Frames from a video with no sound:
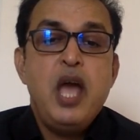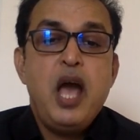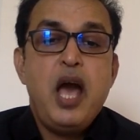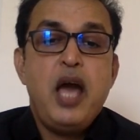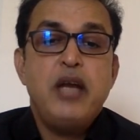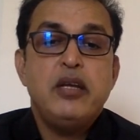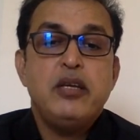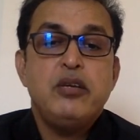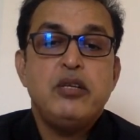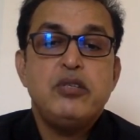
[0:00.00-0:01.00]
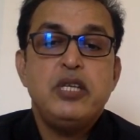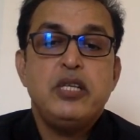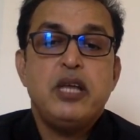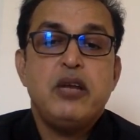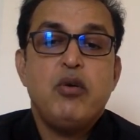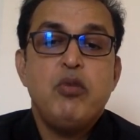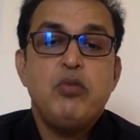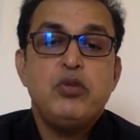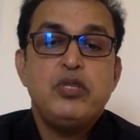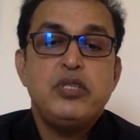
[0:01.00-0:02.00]
And you can see that
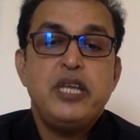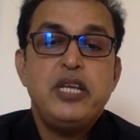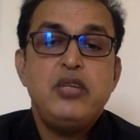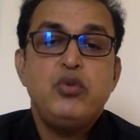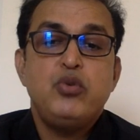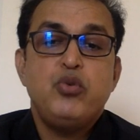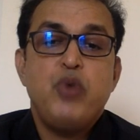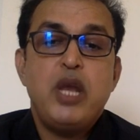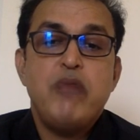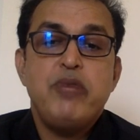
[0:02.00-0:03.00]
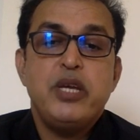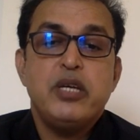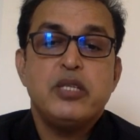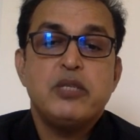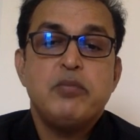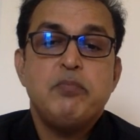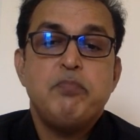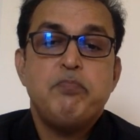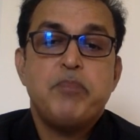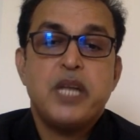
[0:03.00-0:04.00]
almost 10 to 12 years
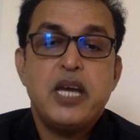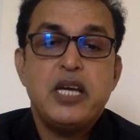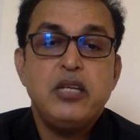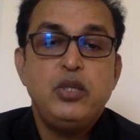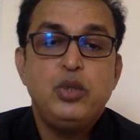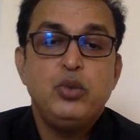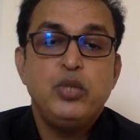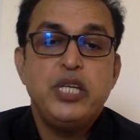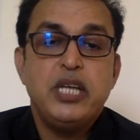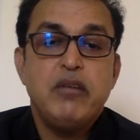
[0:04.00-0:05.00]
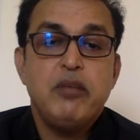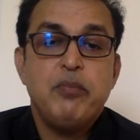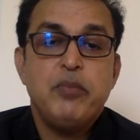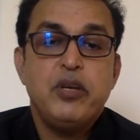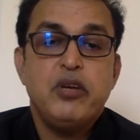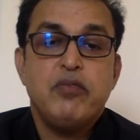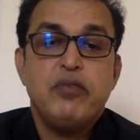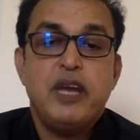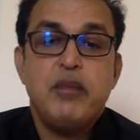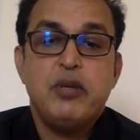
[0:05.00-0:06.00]
prior to the development of
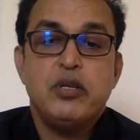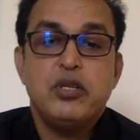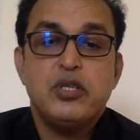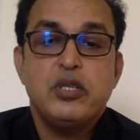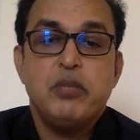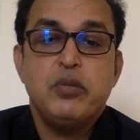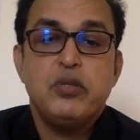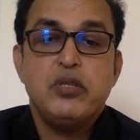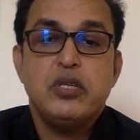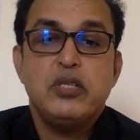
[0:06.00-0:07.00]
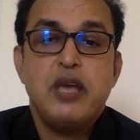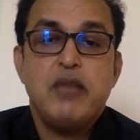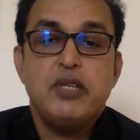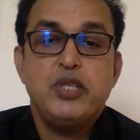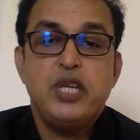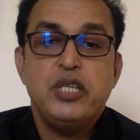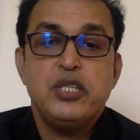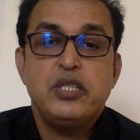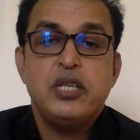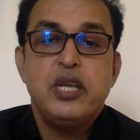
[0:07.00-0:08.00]
diabetes, the person is having
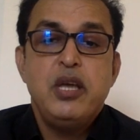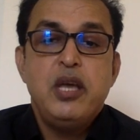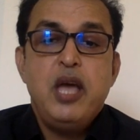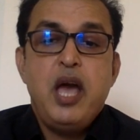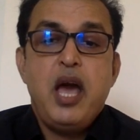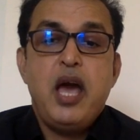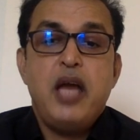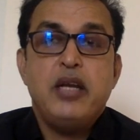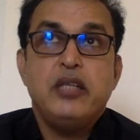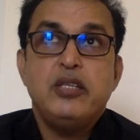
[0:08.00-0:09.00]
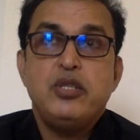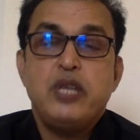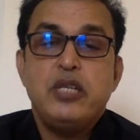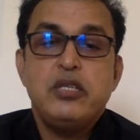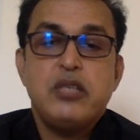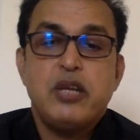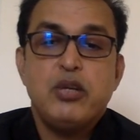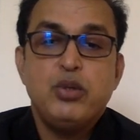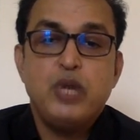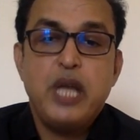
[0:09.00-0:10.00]
changes. And these changes are
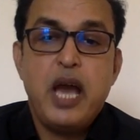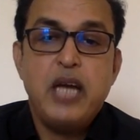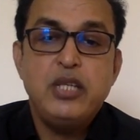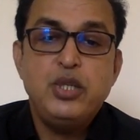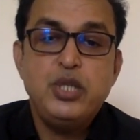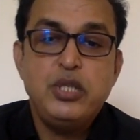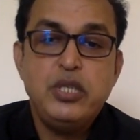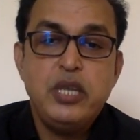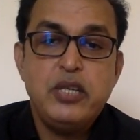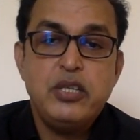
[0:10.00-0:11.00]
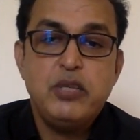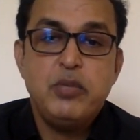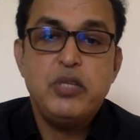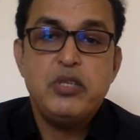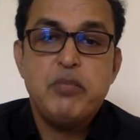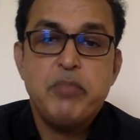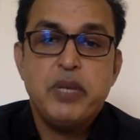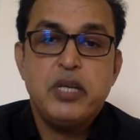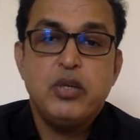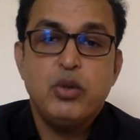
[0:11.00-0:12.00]
usually IGT. IGT means
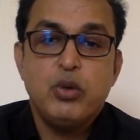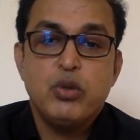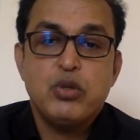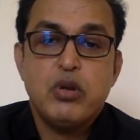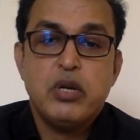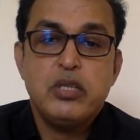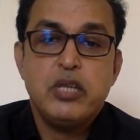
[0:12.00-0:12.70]
impaired glucose tolerance.